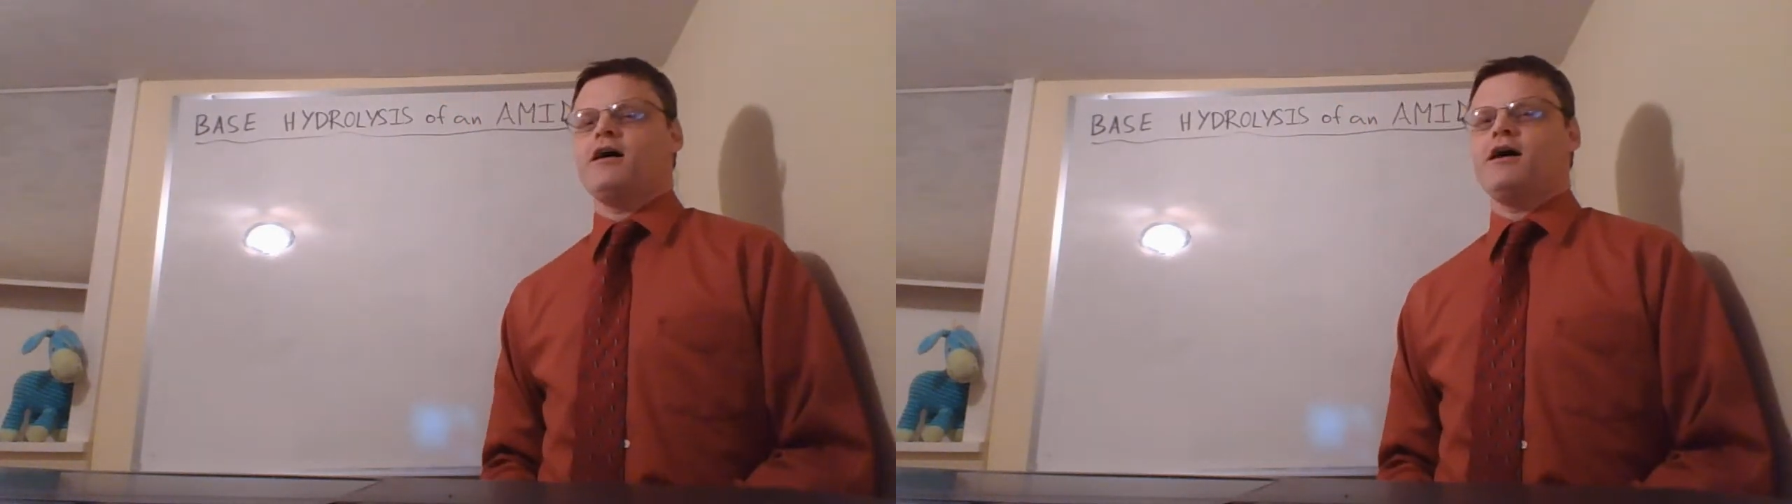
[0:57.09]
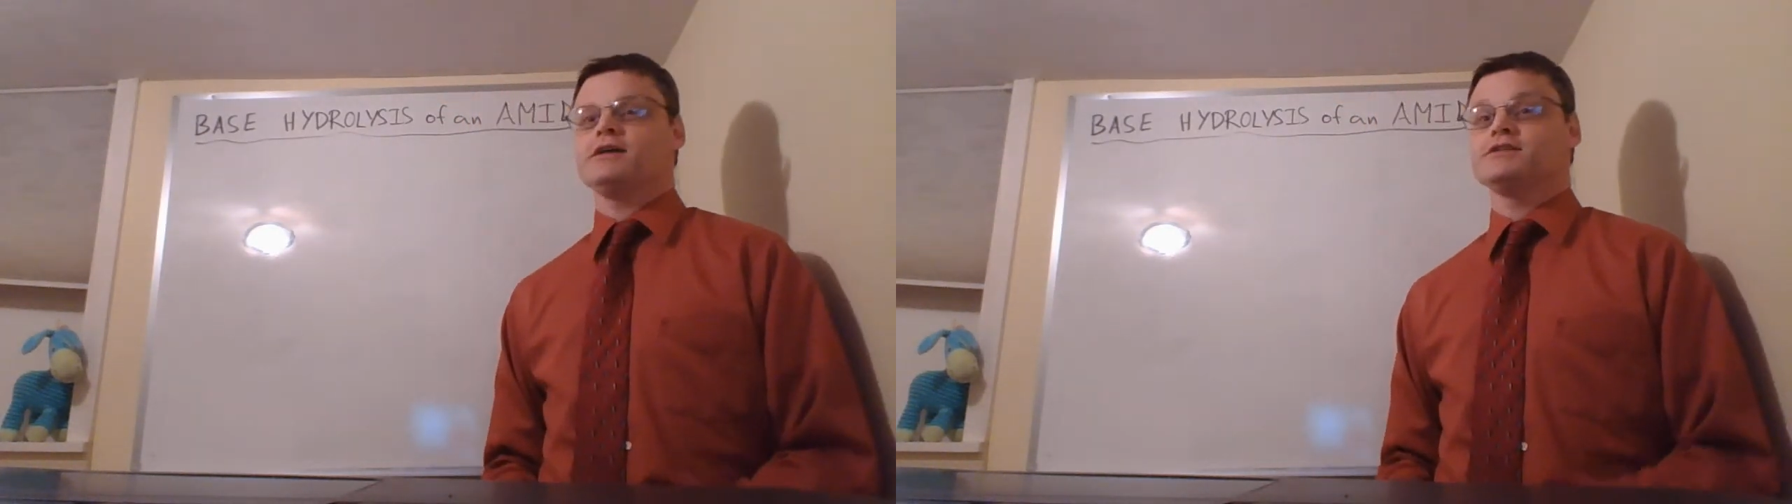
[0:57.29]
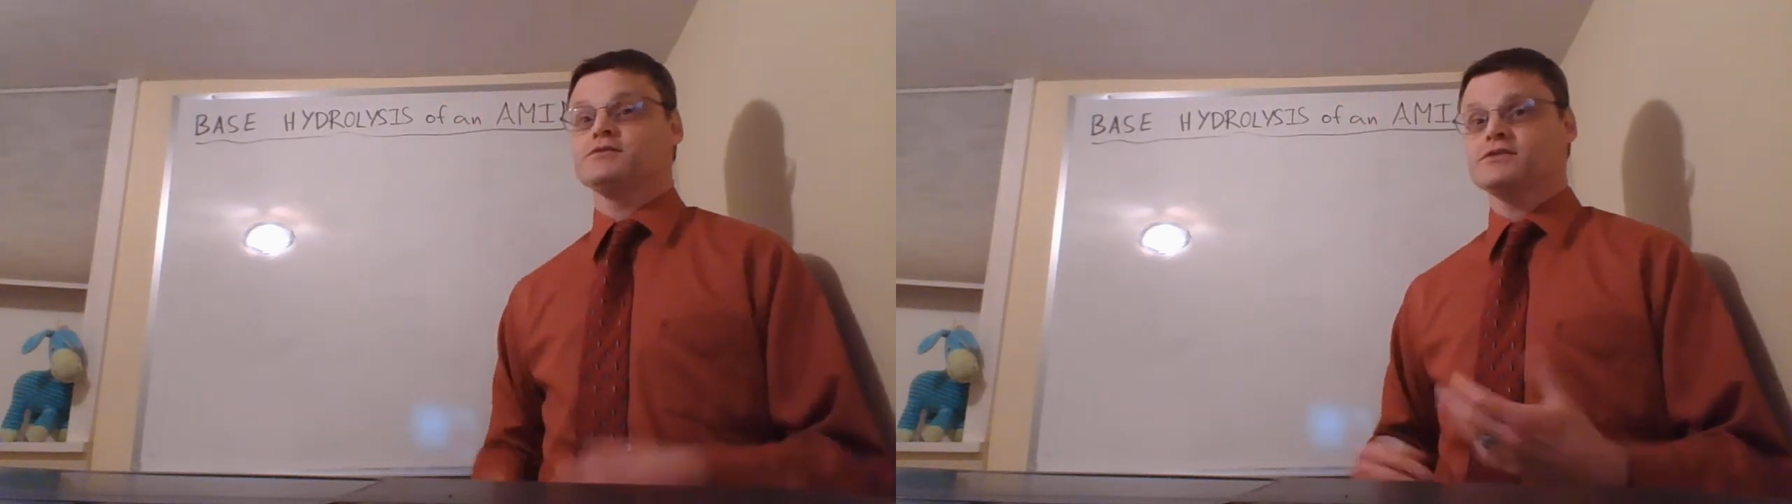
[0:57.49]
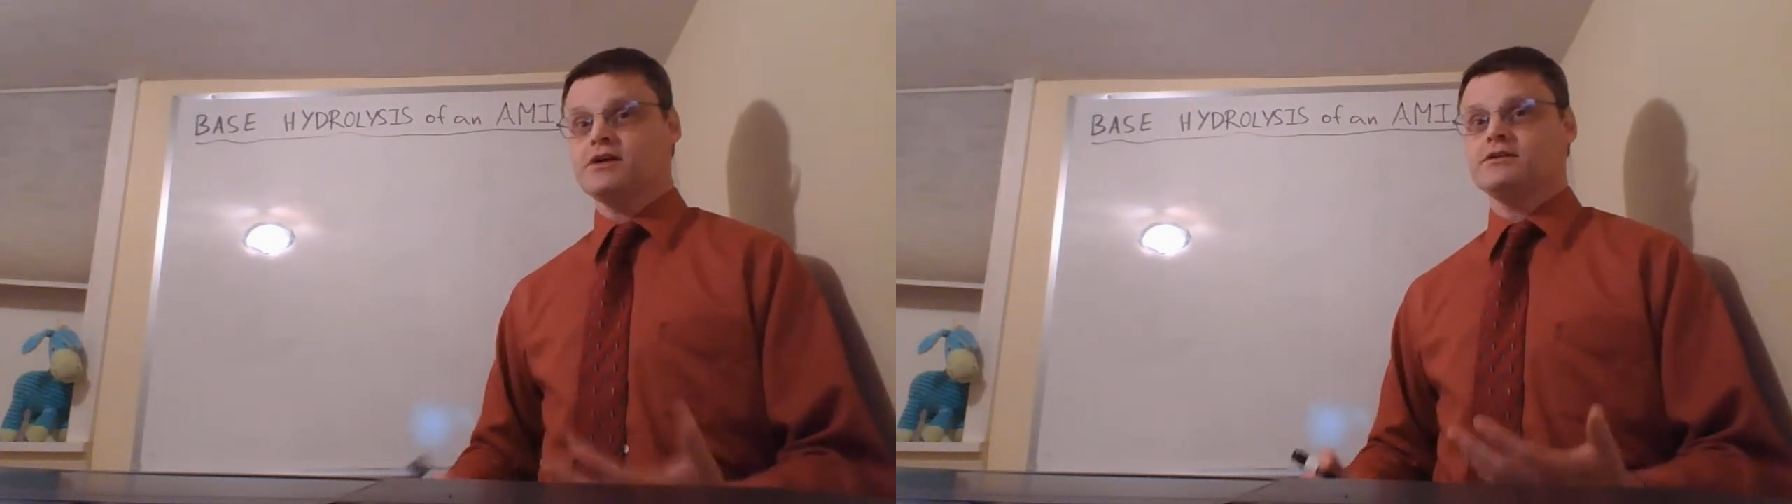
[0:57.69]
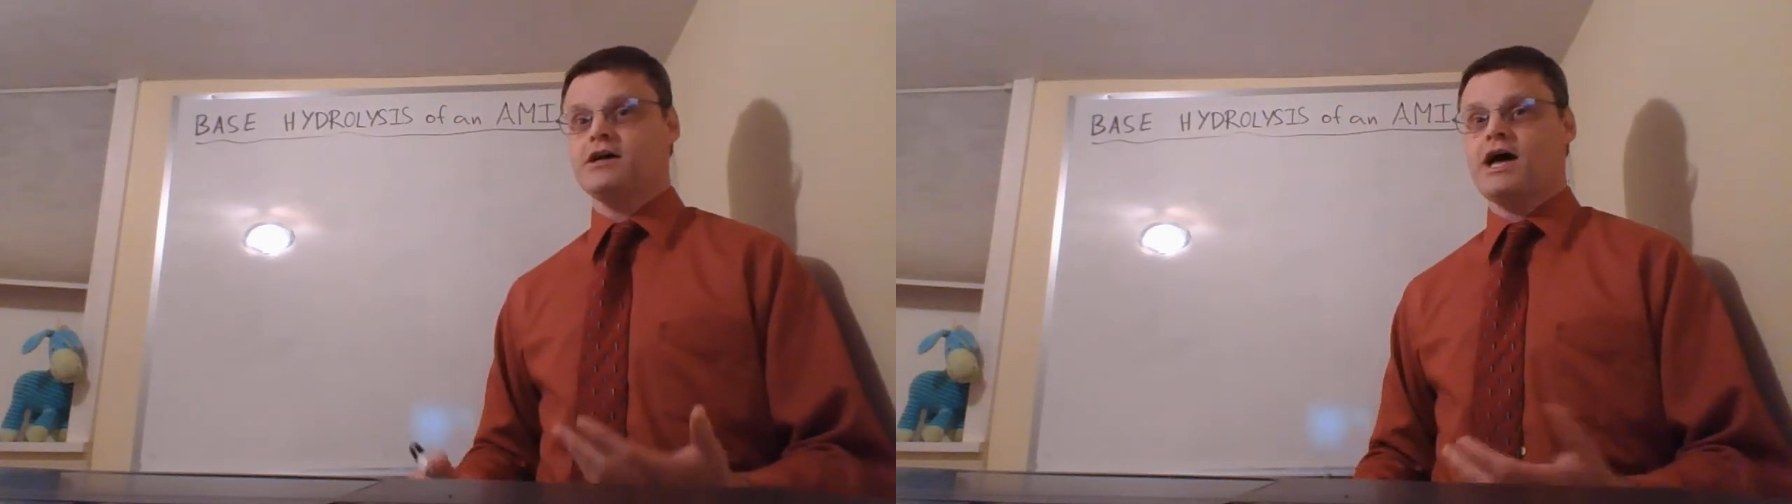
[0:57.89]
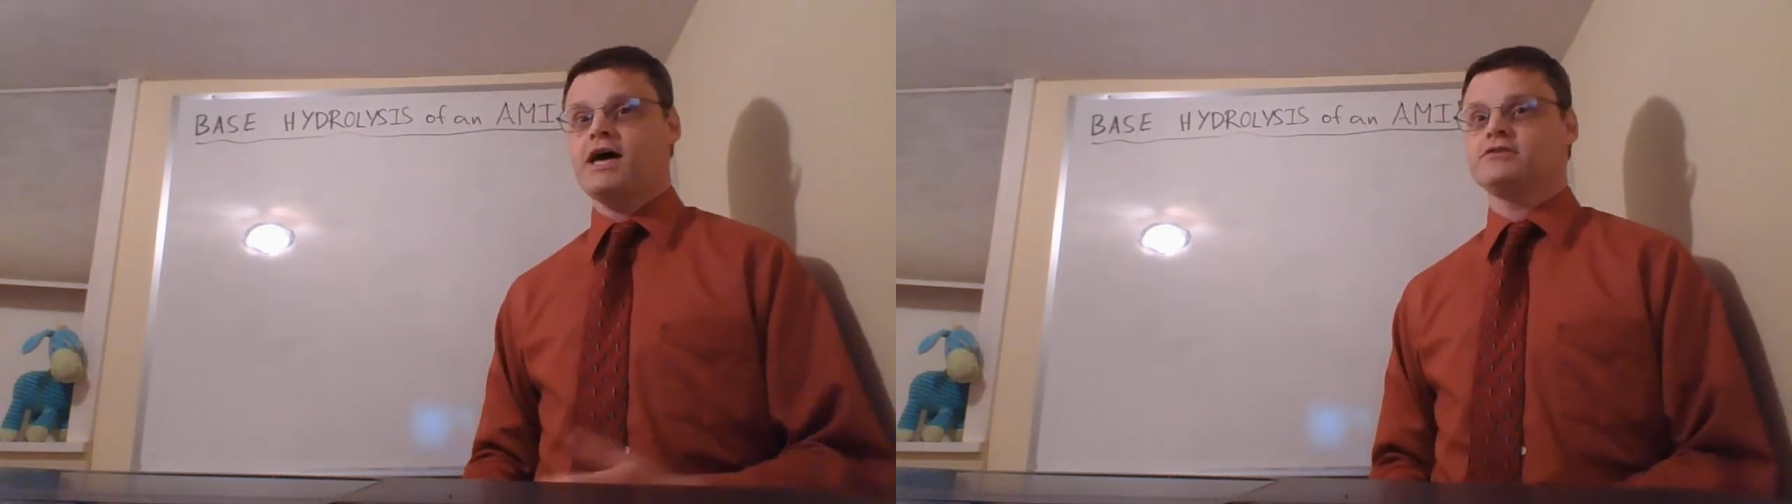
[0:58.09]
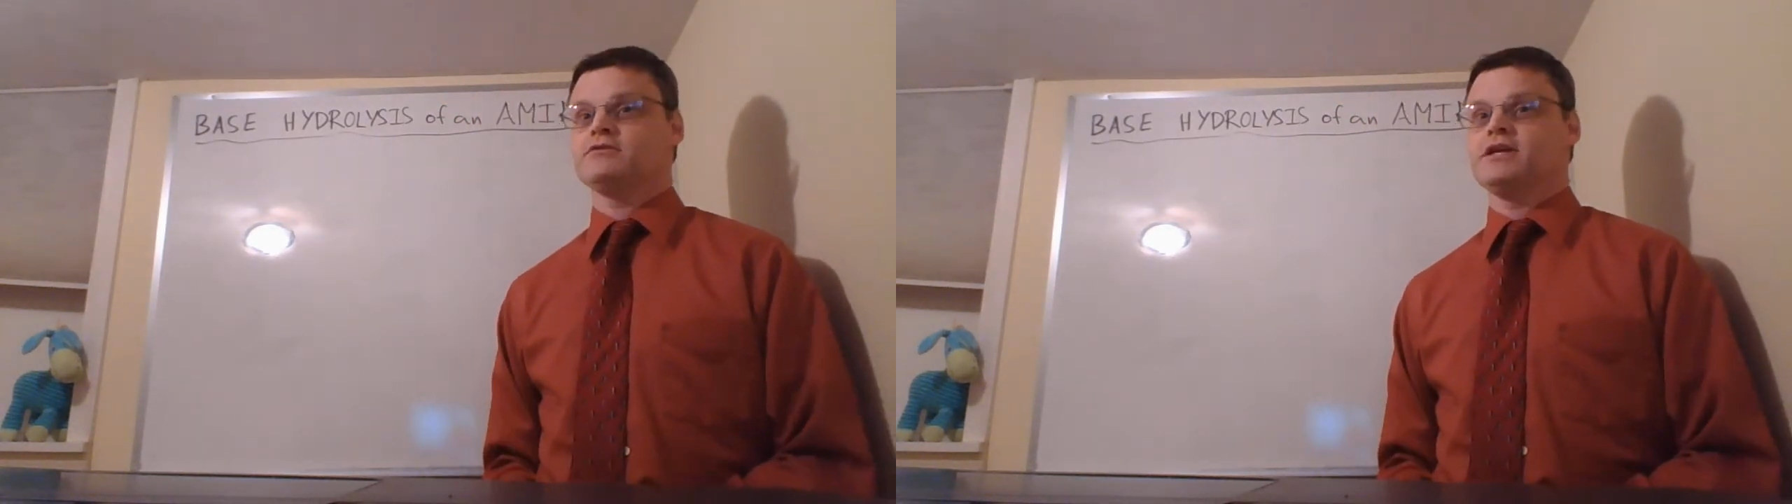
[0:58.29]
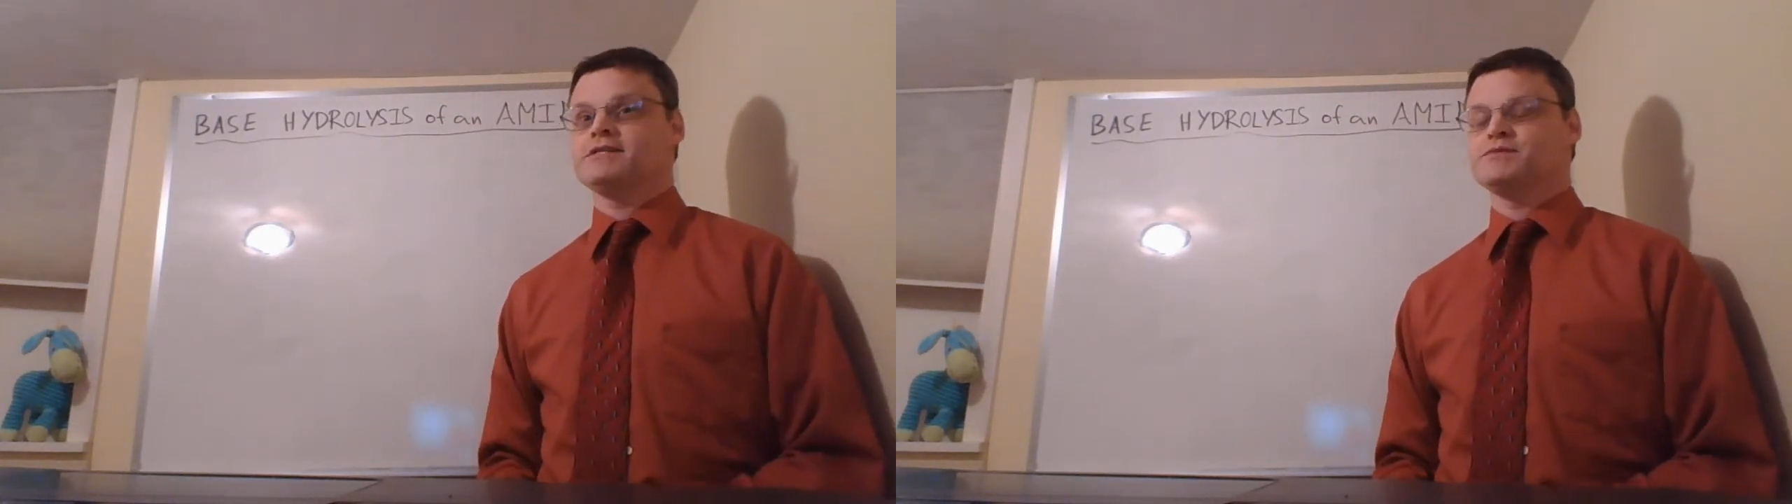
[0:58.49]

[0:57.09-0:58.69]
So it's hard to hydrolyze them.